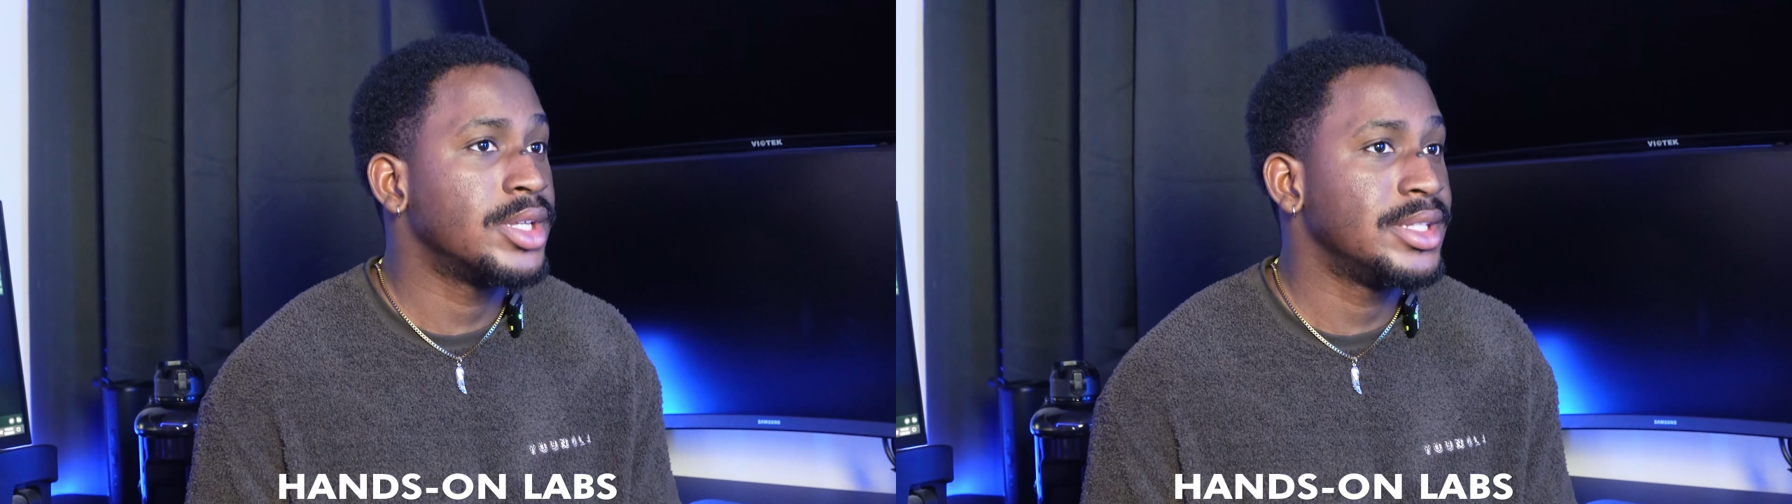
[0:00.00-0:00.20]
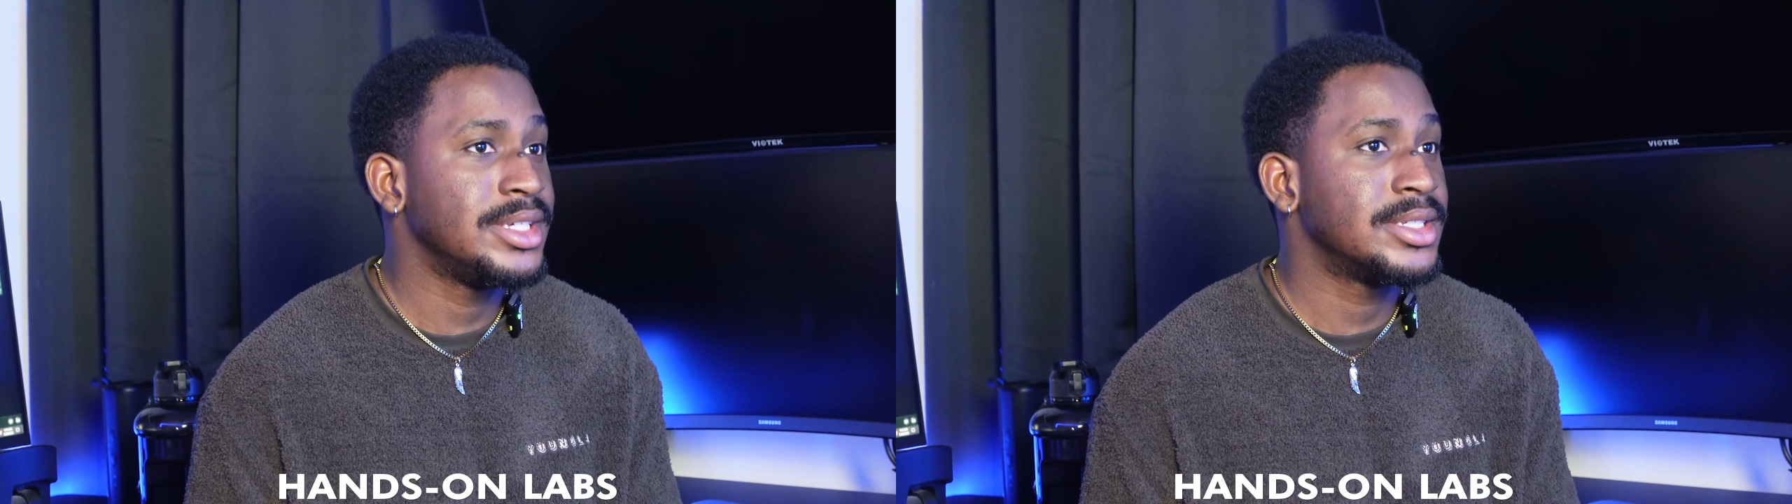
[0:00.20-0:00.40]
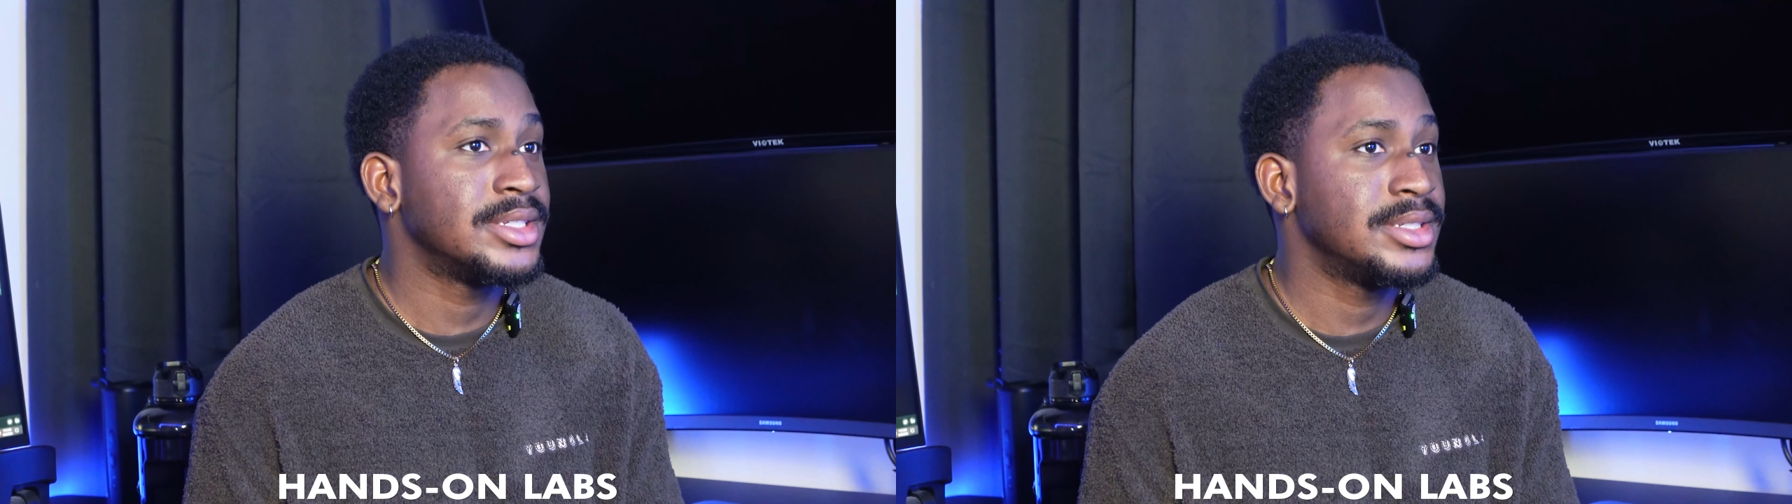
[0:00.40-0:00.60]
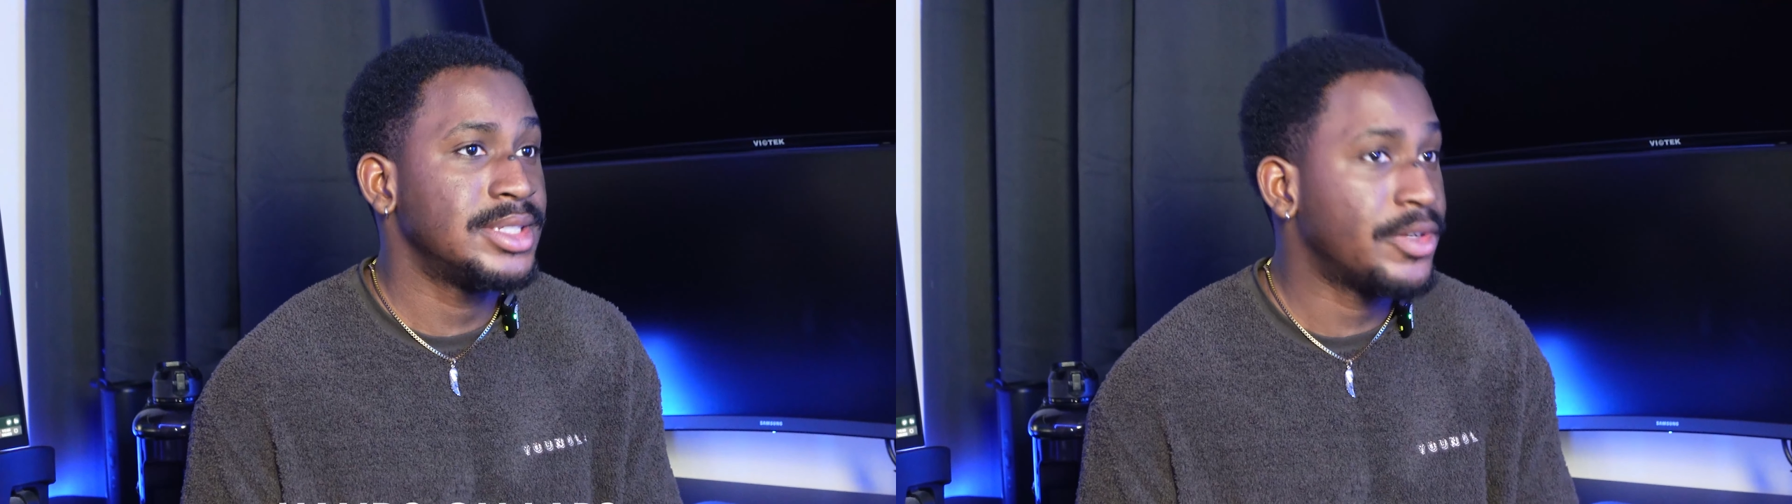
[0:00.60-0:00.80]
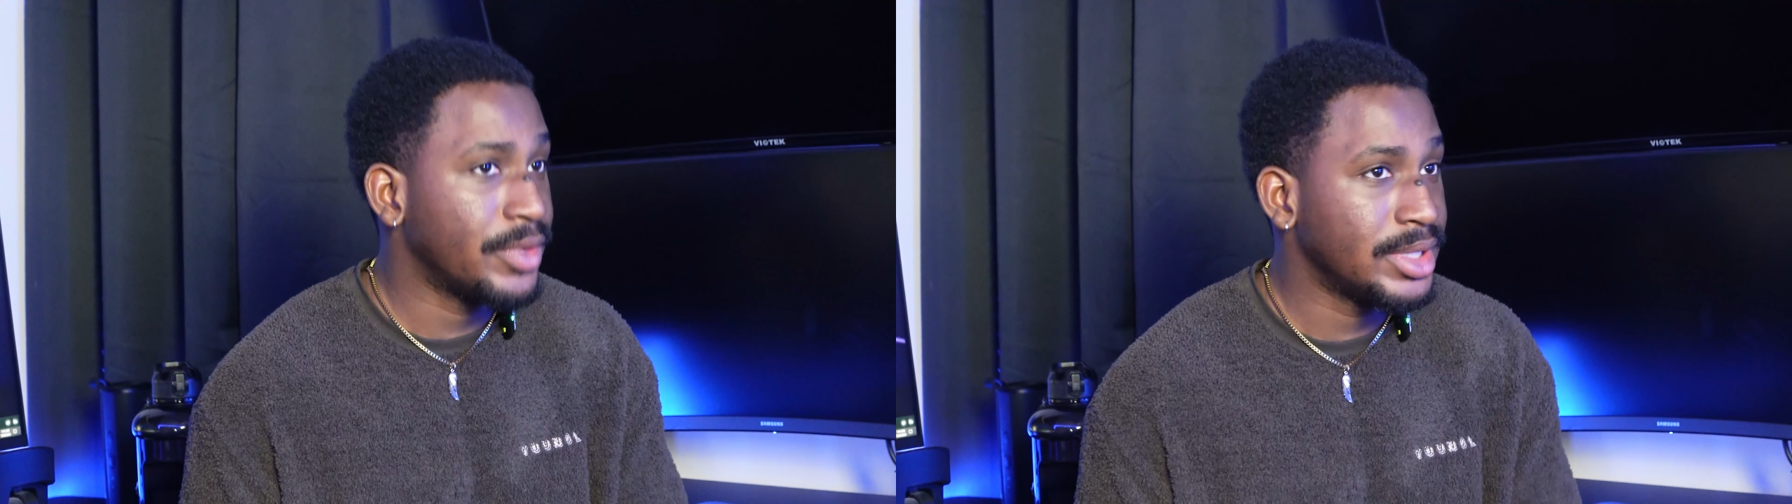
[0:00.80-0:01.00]
on these
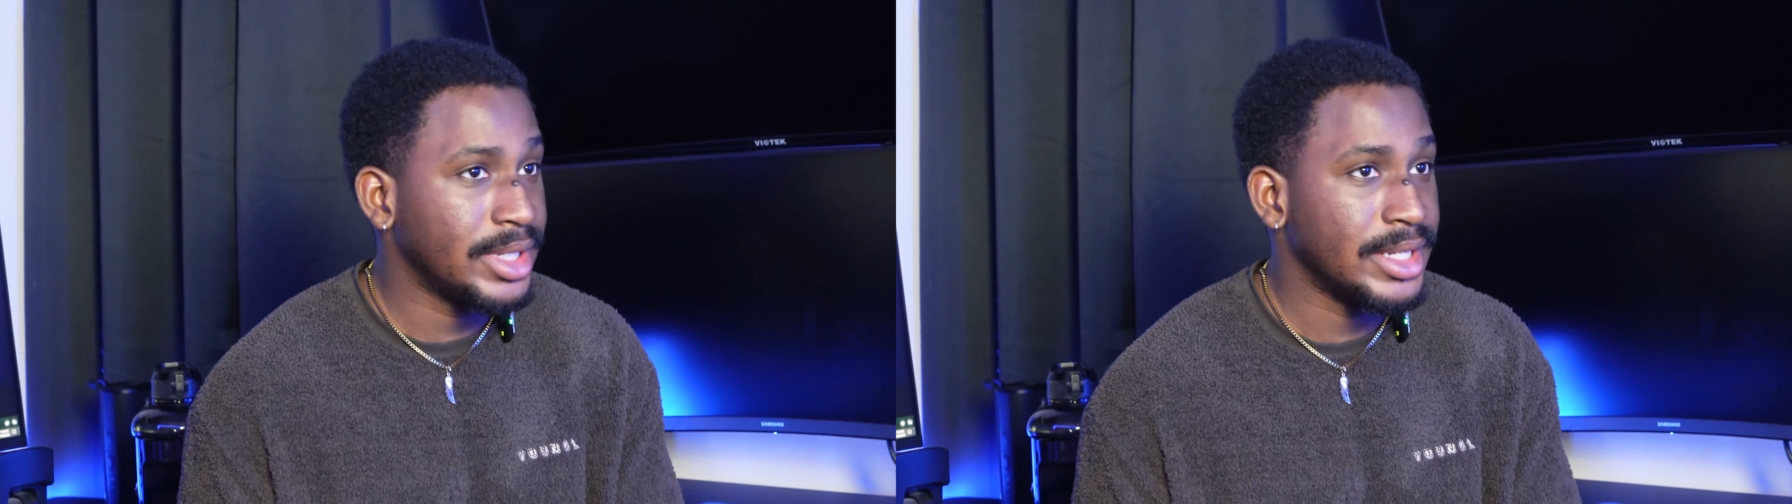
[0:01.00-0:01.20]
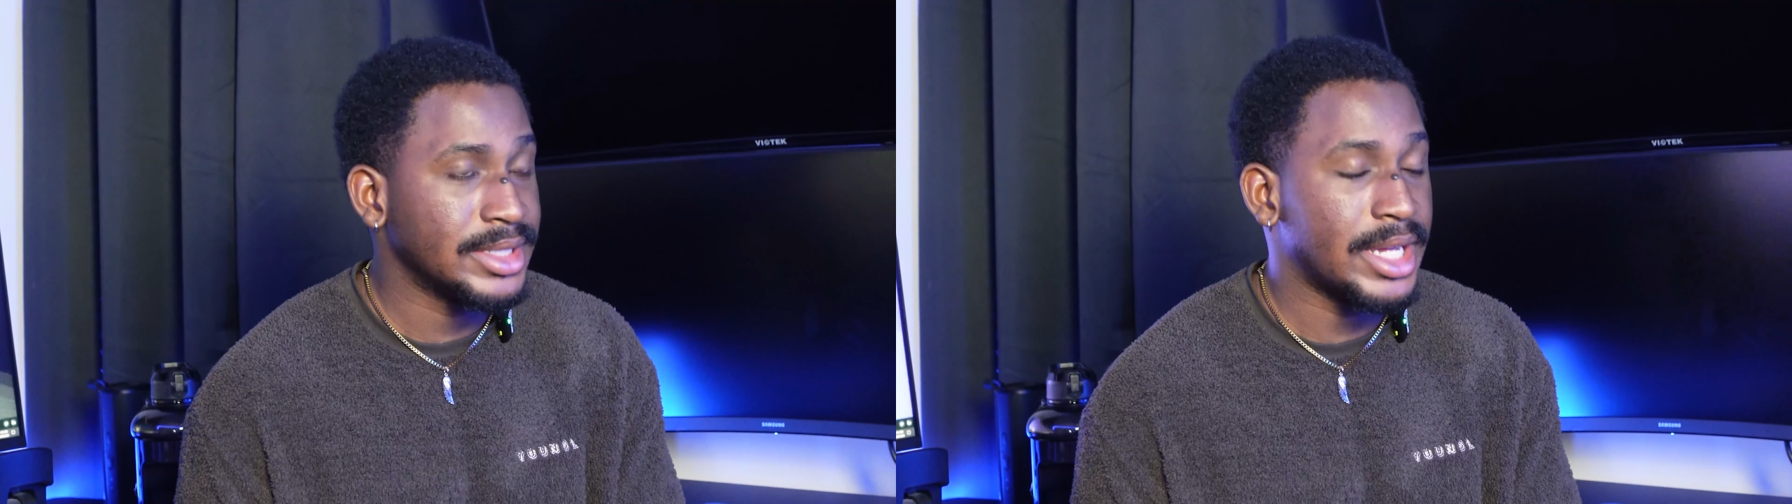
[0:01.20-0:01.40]
different things